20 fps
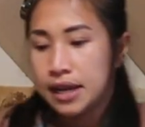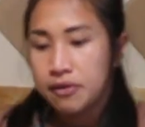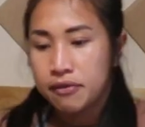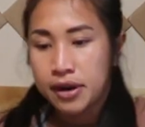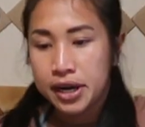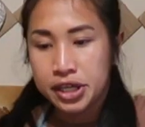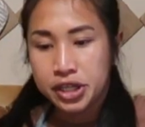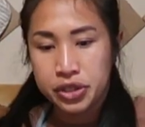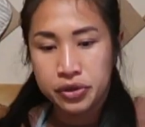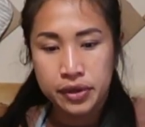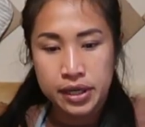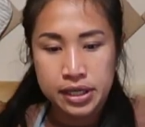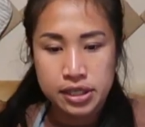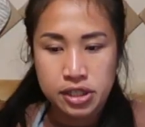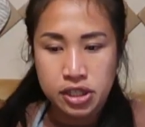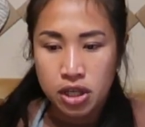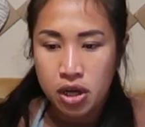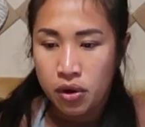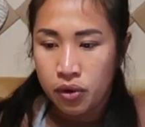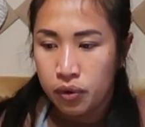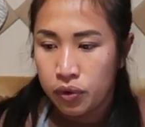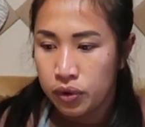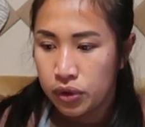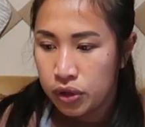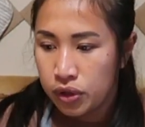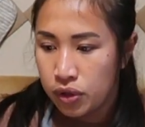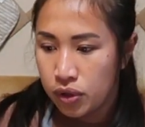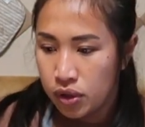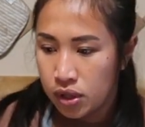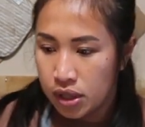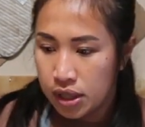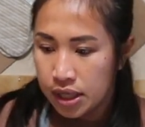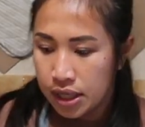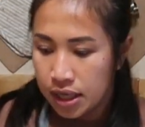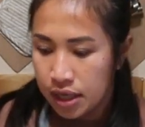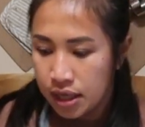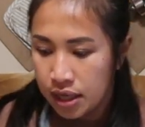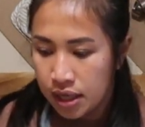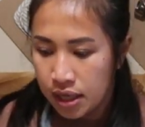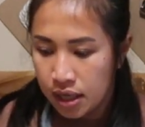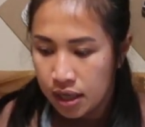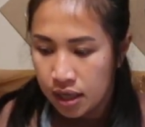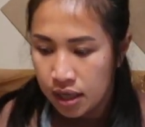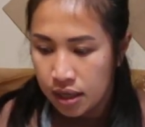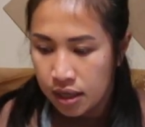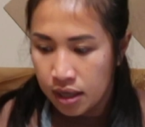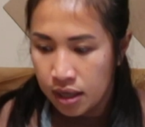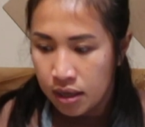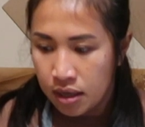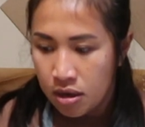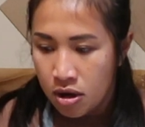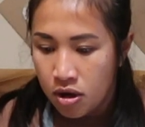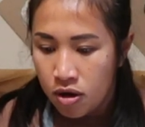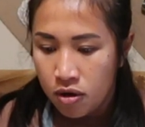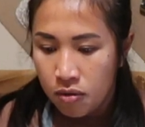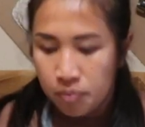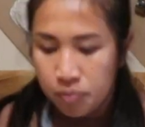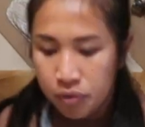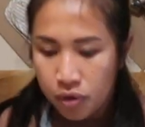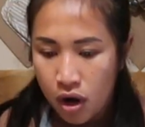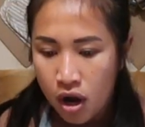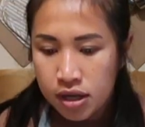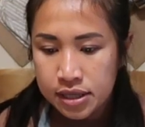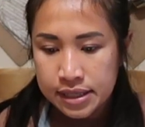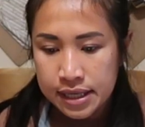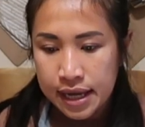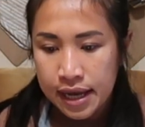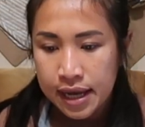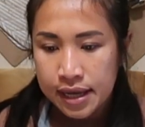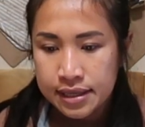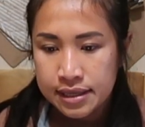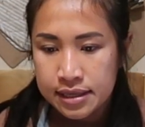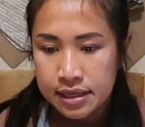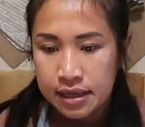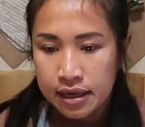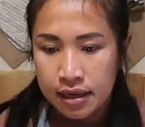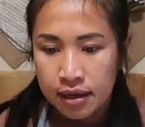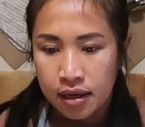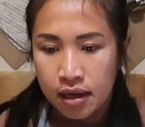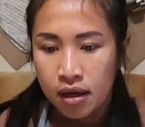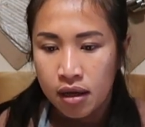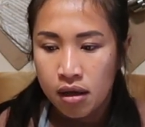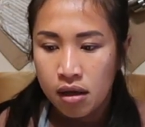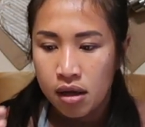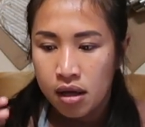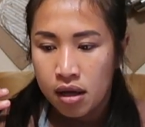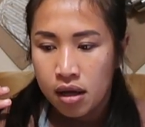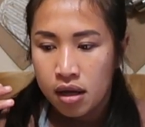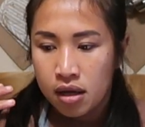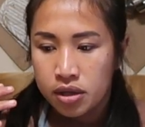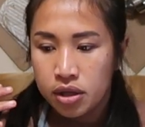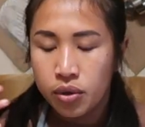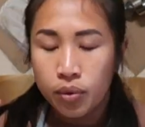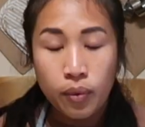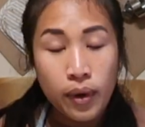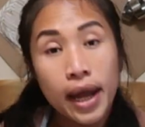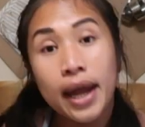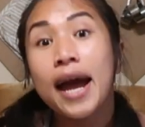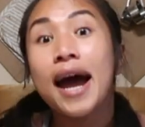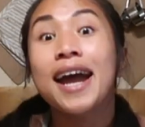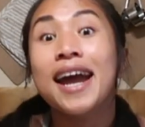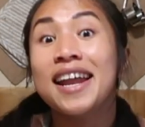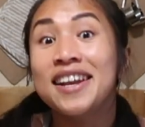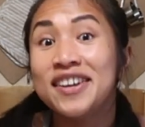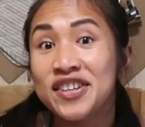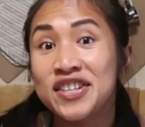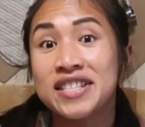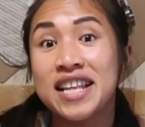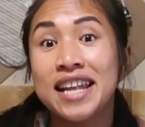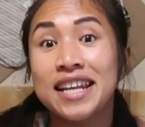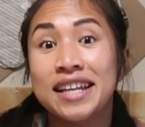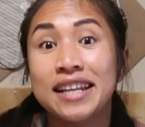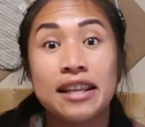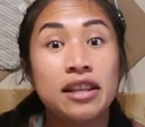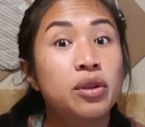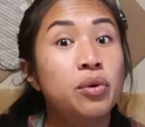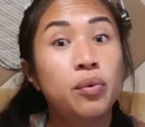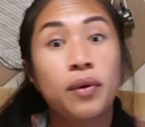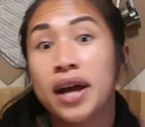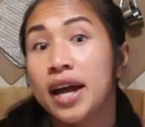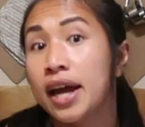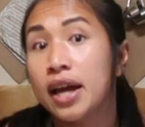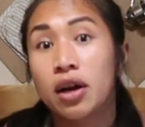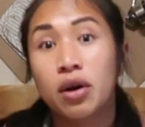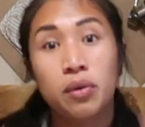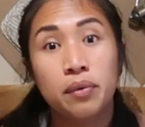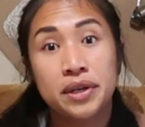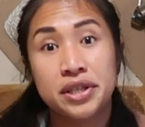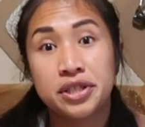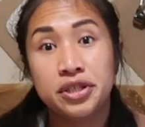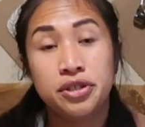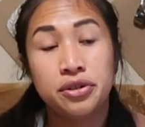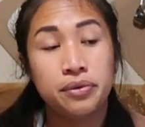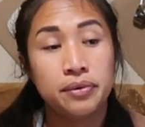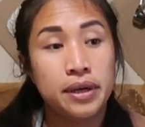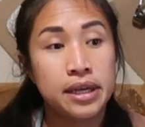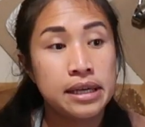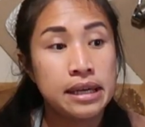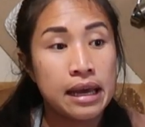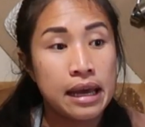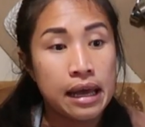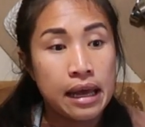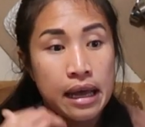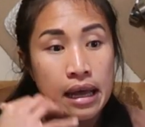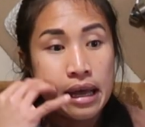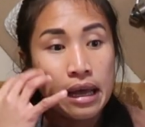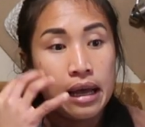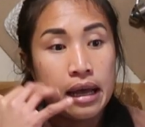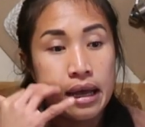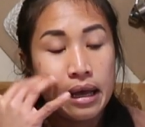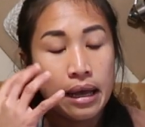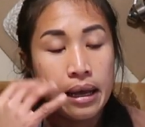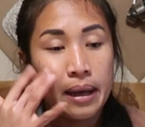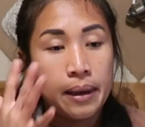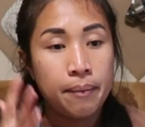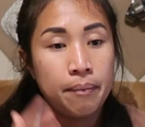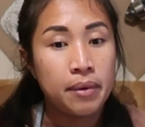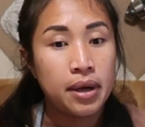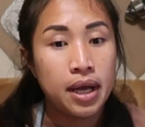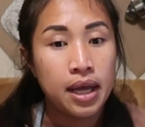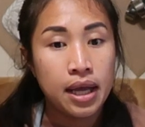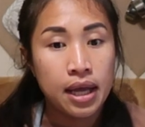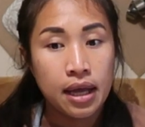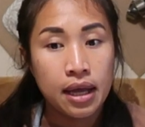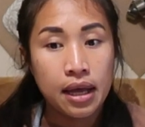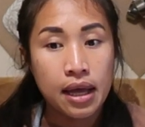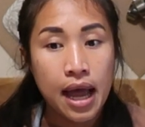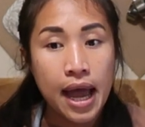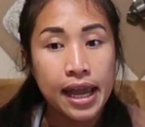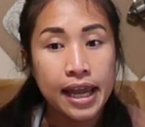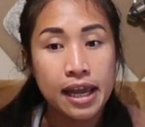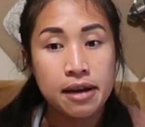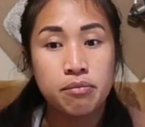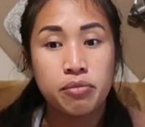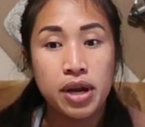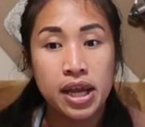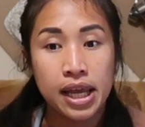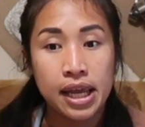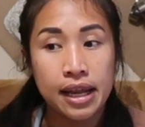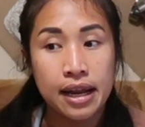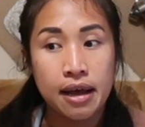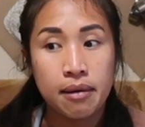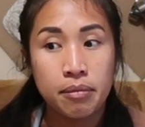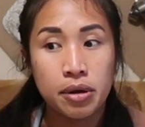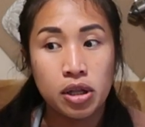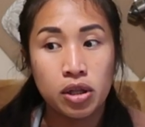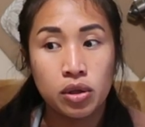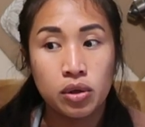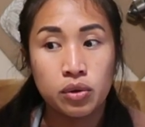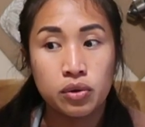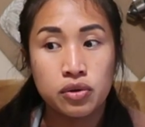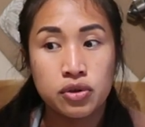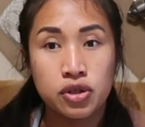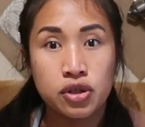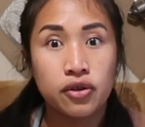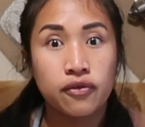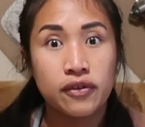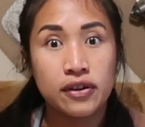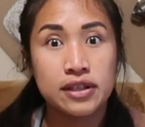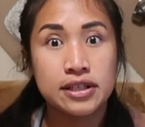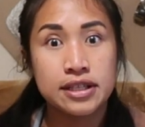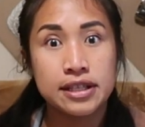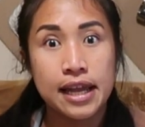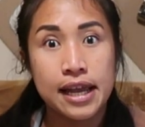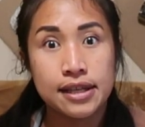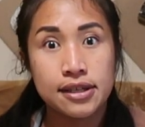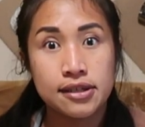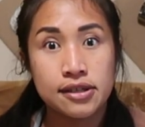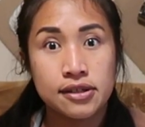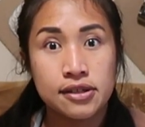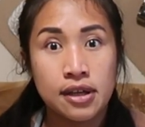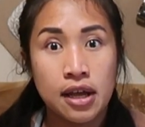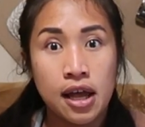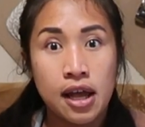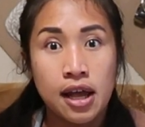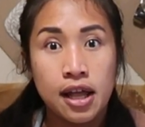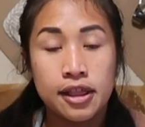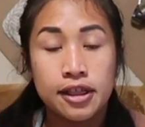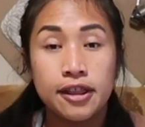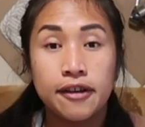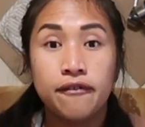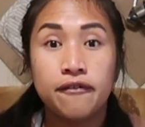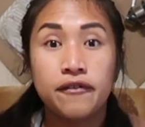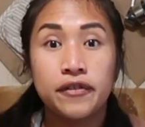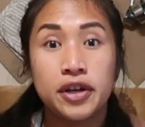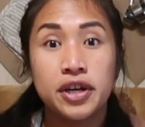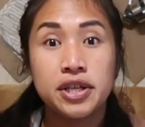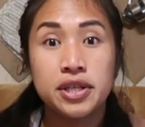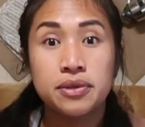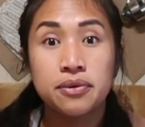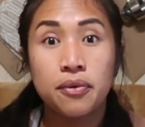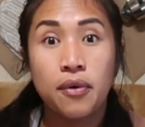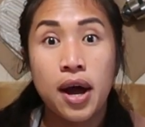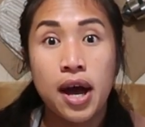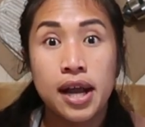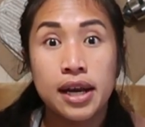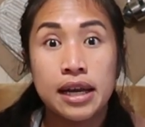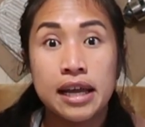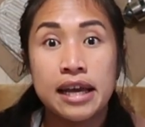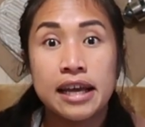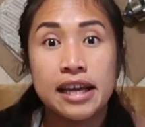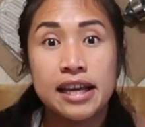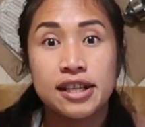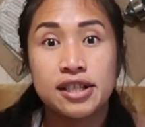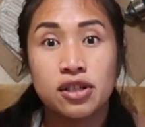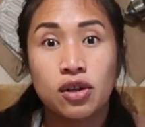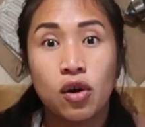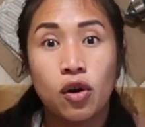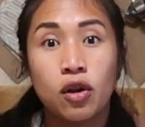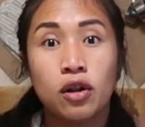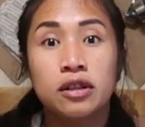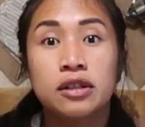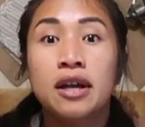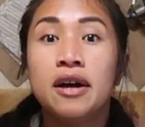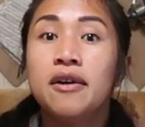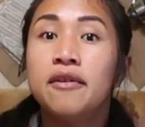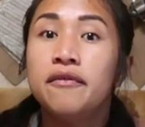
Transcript: get right to it. So the process, the way I understand it and the way I always do it, I can break it up into several stages. The first one is called